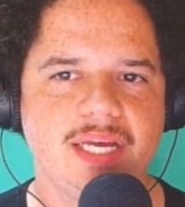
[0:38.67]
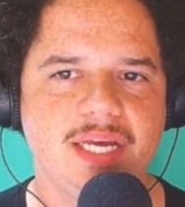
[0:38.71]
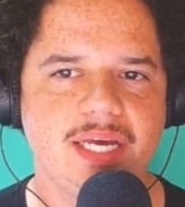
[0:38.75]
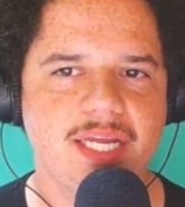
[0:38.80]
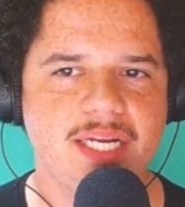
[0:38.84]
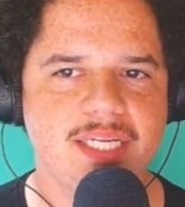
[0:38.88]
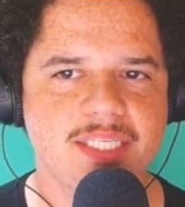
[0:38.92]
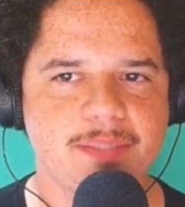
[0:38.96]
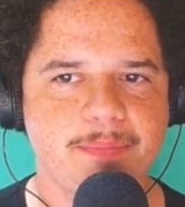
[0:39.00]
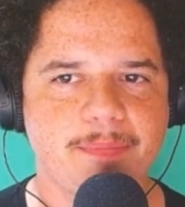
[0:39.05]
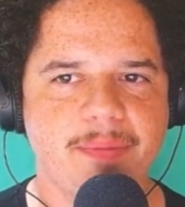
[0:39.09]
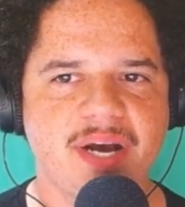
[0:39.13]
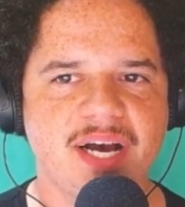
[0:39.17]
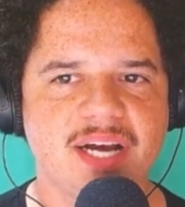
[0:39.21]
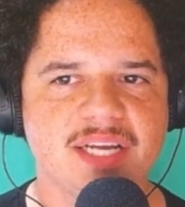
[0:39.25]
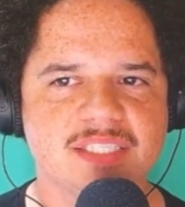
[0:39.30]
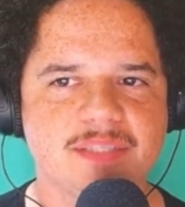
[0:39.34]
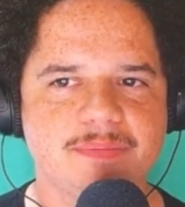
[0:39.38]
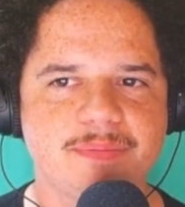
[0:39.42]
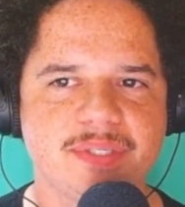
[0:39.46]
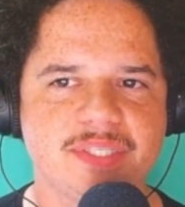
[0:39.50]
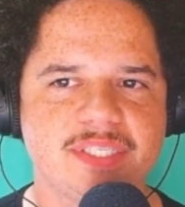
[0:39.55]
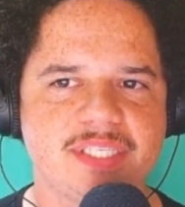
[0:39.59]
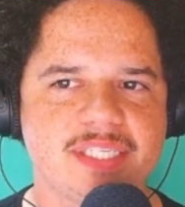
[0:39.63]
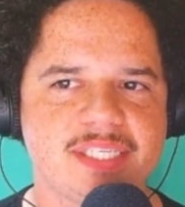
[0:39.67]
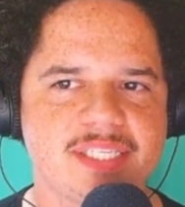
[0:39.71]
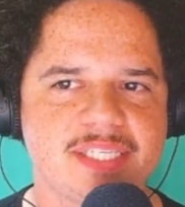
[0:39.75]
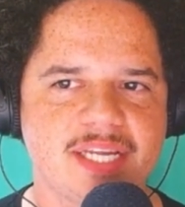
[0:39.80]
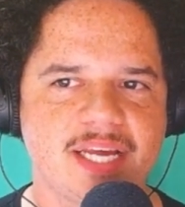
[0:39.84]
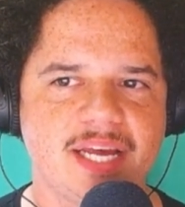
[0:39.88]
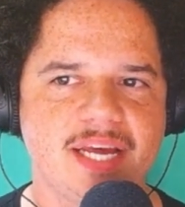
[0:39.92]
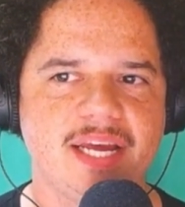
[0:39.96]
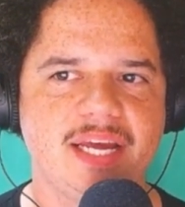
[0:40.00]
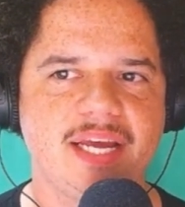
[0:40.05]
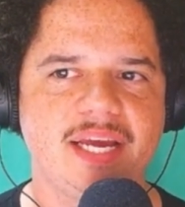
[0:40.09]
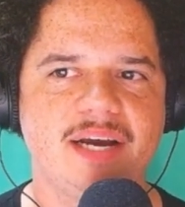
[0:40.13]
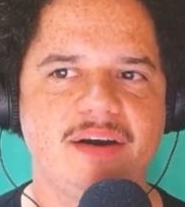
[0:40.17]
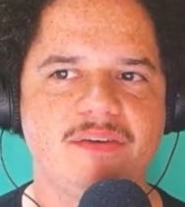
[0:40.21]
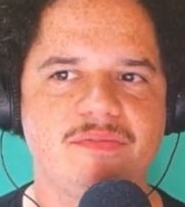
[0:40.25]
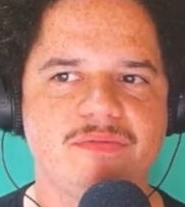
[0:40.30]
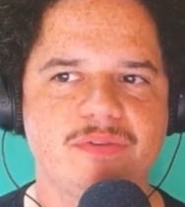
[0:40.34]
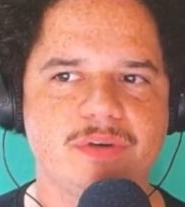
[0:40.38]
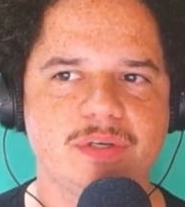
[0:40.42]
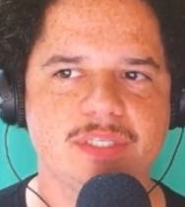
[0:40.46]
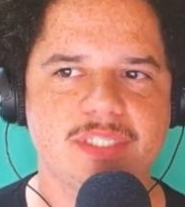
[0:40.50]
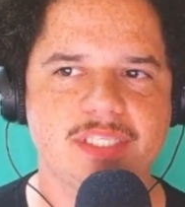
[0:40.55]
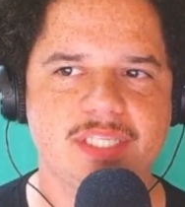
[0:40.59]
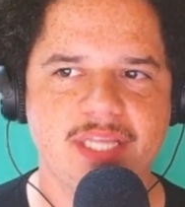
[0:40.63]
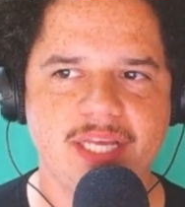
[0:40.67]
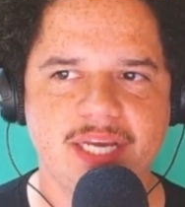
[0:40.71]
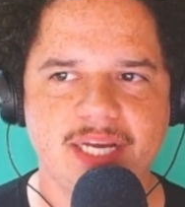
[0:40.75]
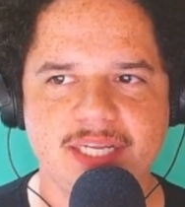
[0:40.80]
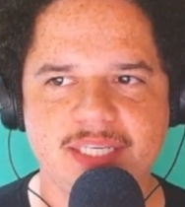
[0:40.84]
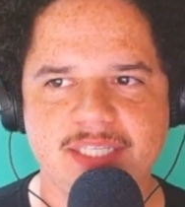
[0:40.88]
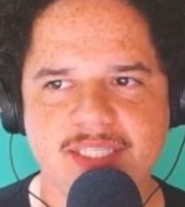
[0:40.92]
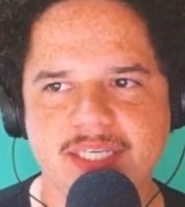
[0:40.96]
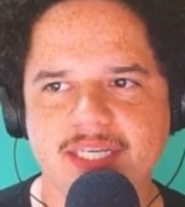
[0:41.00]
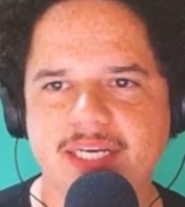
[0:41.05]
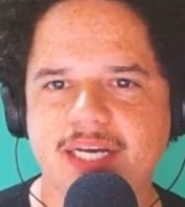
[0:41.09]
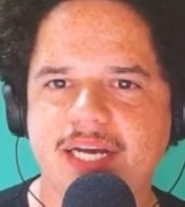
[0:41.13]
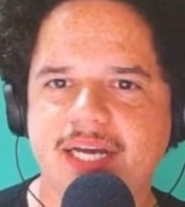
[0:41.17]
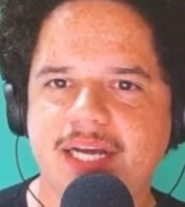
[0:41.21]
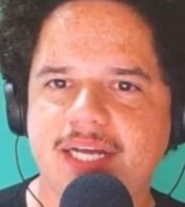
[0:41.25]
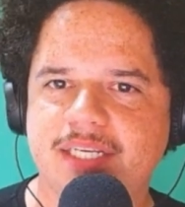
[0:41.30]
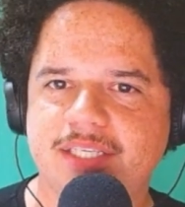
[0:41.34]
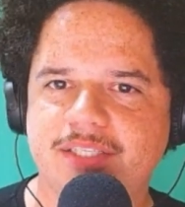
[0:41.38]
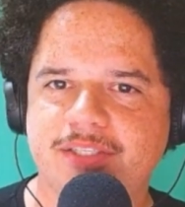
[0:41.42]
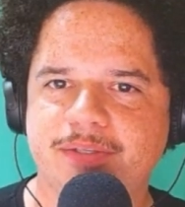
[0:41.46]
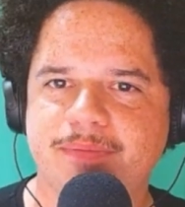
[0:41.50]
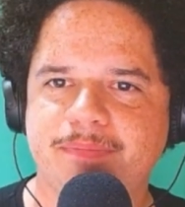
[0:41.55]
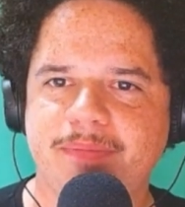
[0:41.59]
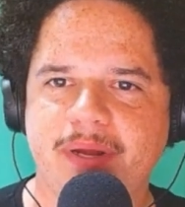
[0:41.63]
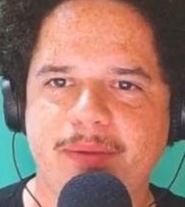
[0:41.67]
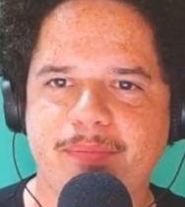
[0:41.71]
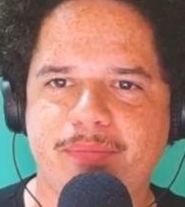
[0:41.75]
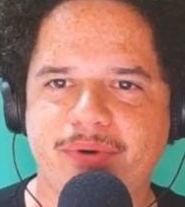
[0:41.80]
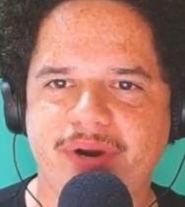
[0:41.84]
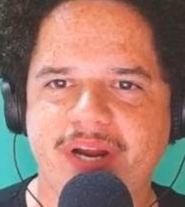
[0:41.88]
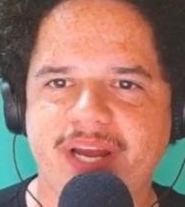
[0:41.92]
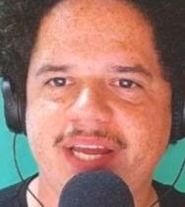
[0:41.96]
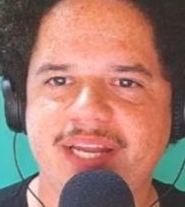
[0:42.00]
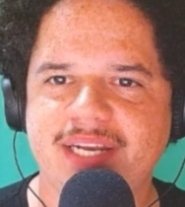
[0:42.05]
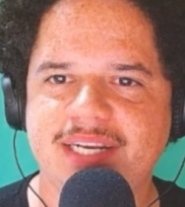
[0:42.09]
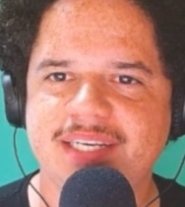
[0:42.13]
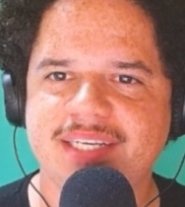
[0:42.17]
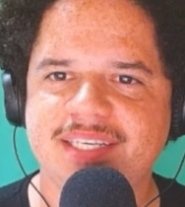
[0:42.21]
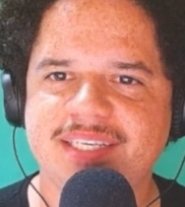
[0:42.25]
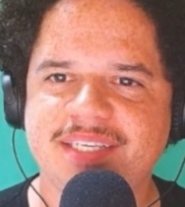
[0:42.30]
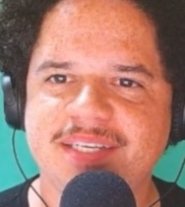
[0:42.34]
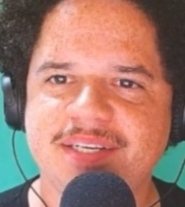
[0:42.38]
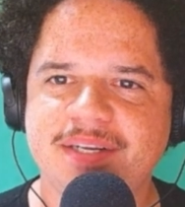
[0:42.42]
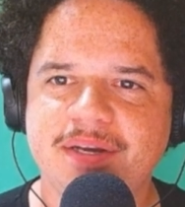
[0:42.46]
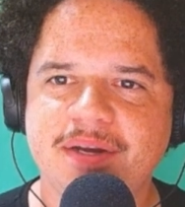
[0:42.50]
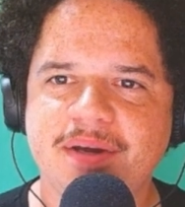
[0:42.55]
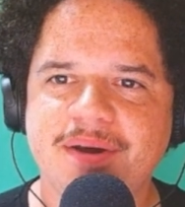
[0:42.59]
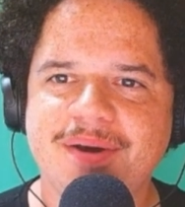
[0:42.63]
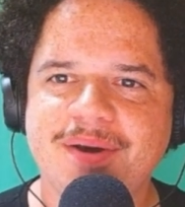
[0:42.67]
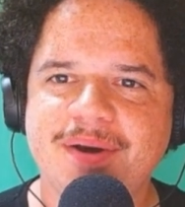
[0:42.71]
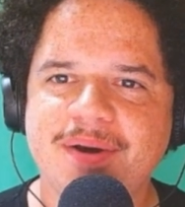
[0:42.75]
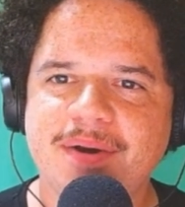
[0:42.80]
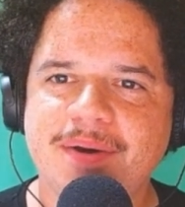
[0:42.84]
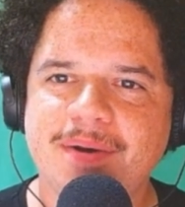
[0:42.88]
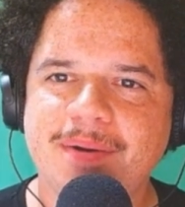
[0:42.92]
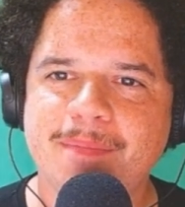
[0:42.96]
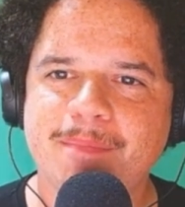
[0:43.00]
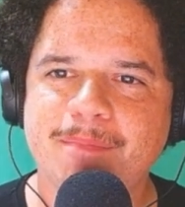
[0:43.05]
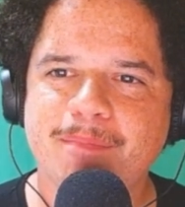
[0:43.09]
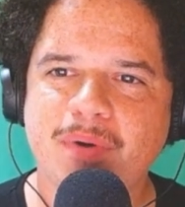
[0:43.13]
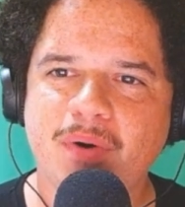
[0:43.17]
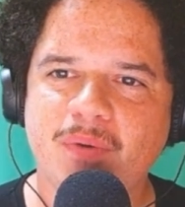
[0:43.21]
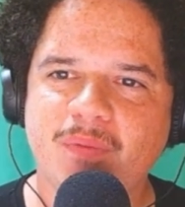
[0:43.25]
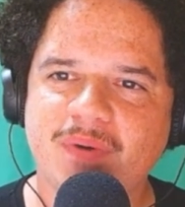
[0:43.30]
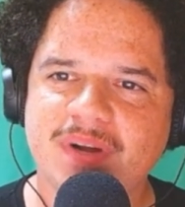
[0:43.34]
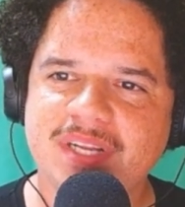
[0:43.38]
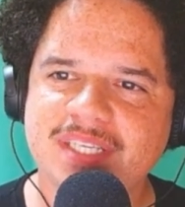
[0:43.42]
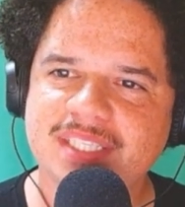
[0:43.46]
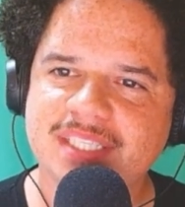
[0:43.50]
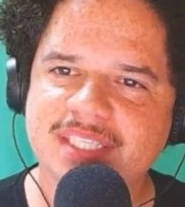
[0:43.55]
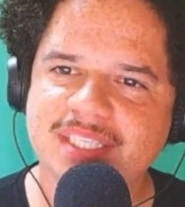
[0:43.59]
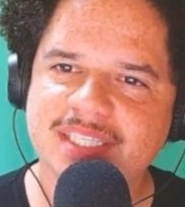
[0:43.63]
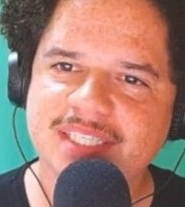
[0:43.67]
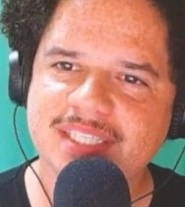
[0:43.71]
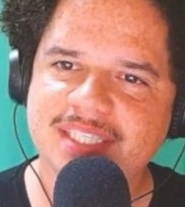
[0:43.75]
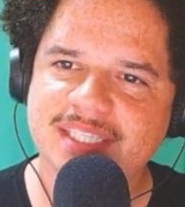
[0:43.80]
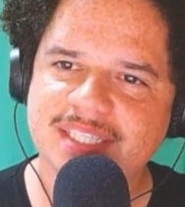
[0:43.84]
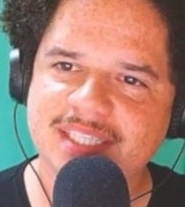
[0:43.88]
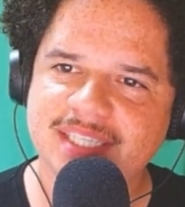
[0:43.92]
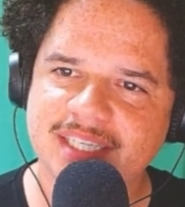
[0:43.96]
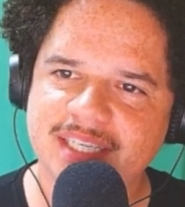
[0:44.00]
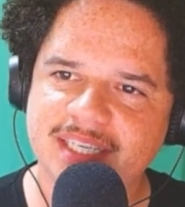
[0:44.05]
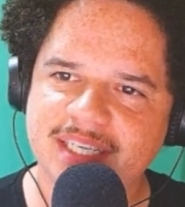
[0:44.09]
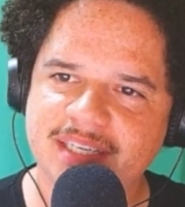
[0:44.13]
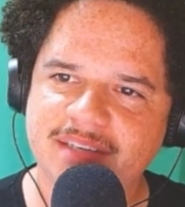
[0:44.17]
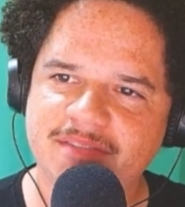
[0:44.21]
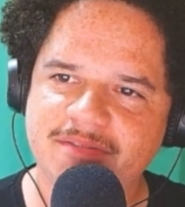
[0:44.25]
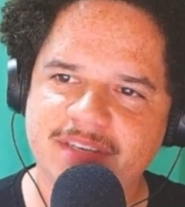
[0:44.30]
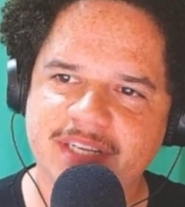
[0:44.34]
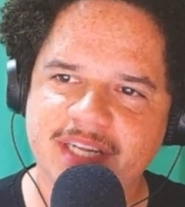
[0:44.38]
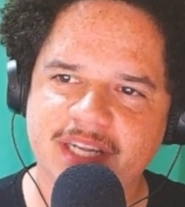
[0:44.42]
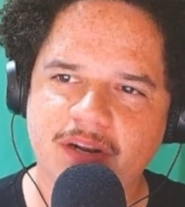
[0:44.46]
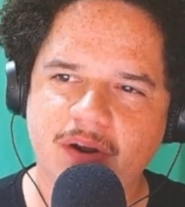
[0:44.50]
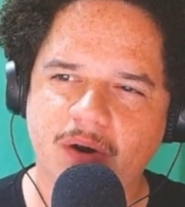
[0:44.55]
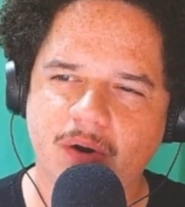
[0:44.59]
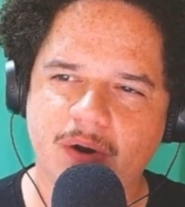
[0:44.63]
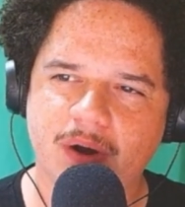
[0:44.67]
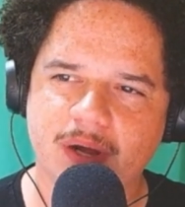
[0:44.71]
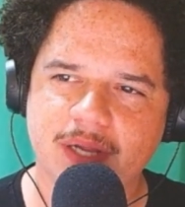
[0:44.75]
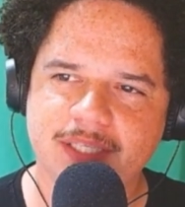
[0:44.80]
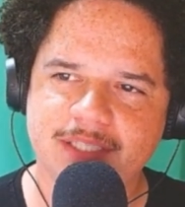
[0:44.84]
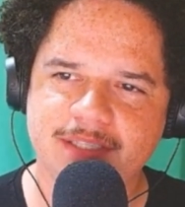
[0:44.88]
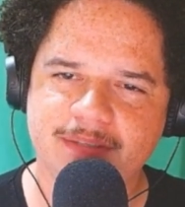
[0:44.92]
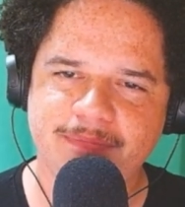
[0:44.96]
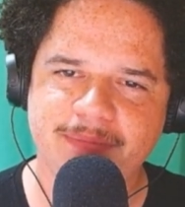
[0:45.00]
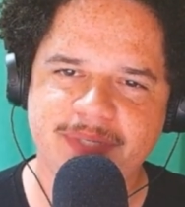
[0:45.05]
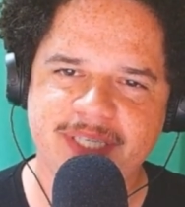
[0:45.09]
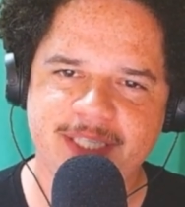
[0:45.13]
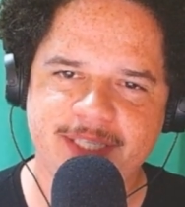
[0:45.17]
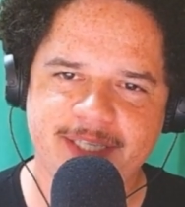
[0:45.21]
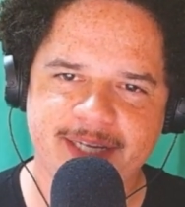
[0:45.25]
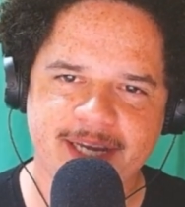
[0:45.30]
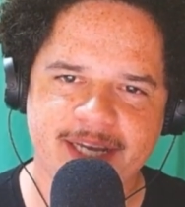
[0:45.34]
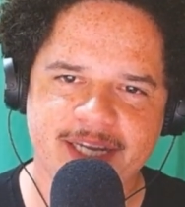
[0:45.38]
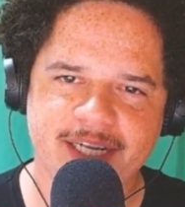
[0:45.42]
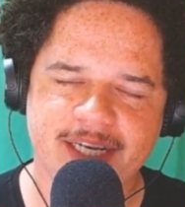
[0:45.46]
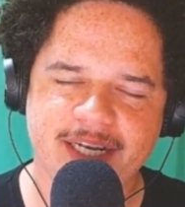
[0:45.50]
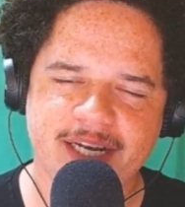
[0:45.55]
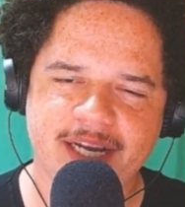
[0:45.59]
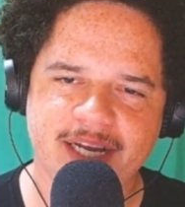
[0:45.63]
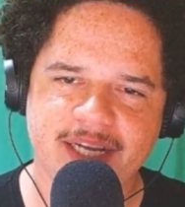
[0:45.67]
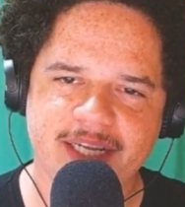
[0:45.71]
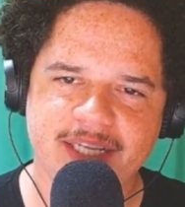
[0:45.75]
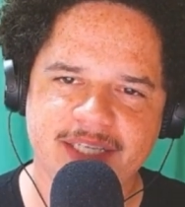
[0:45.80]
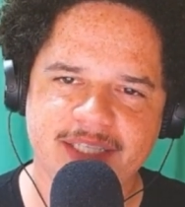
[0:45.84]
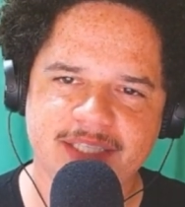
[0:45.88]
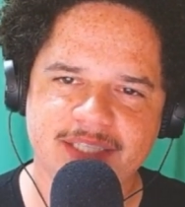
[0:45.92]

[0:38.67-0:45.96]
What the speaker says: It is impossible to say how first the idea entered my brain, but once conceived, it haunted me day and night.